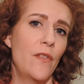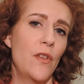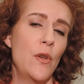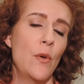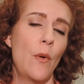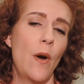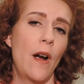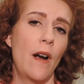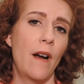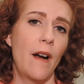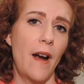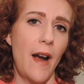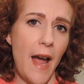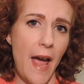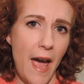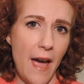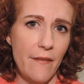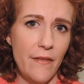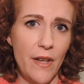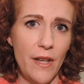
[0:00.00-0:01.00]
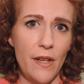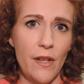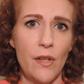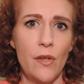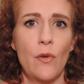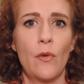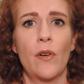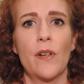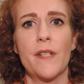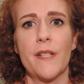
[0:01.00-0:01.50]
you are having
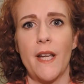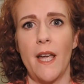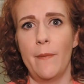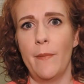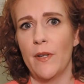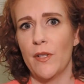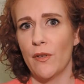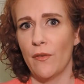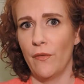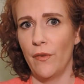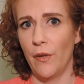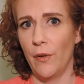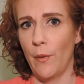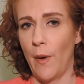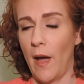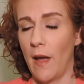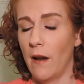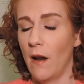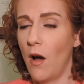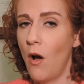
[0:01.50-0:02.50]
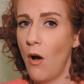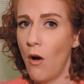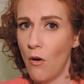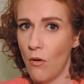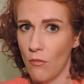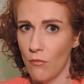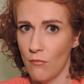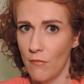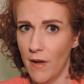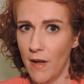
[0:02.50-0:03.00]
your Skype interview at
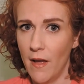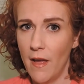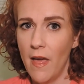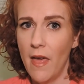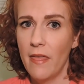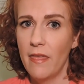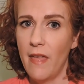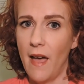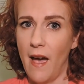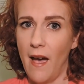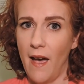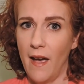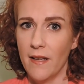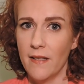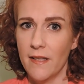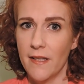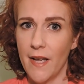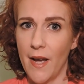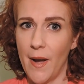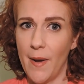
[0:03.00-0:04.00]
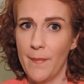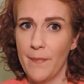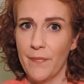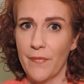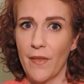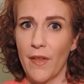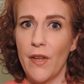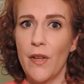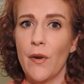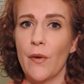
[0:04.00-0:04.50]
home, that
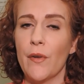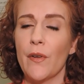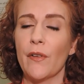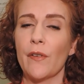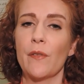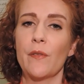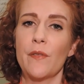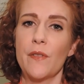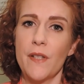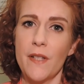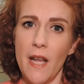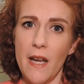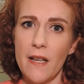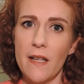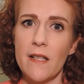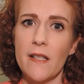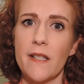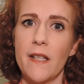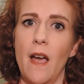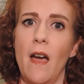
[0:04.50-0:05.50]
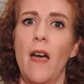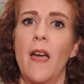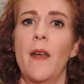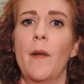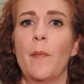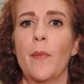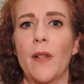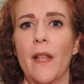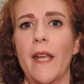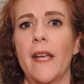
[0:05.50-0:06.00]
you're setting aside
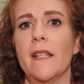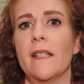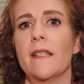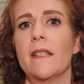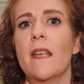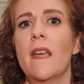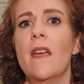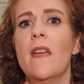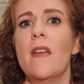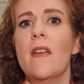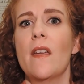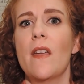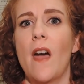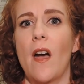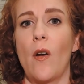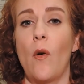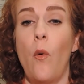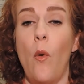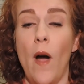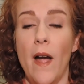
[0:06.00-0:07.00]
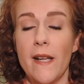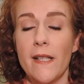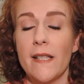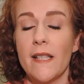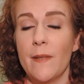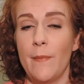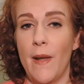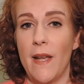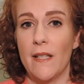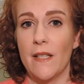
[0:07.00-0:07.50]
a
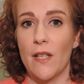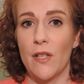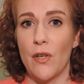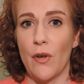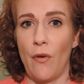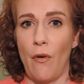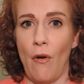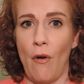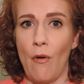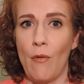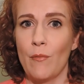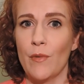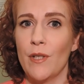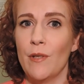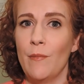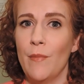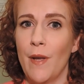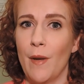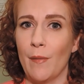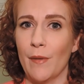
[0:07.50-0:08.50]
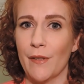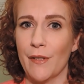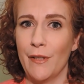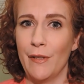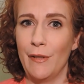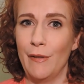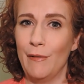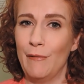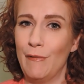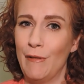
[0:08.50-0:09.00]
quiet space in your home to be able
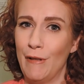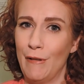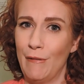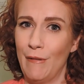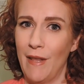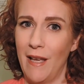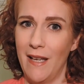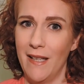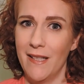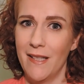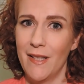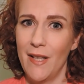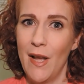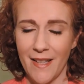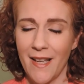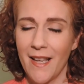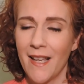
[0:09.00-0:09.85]
to do this.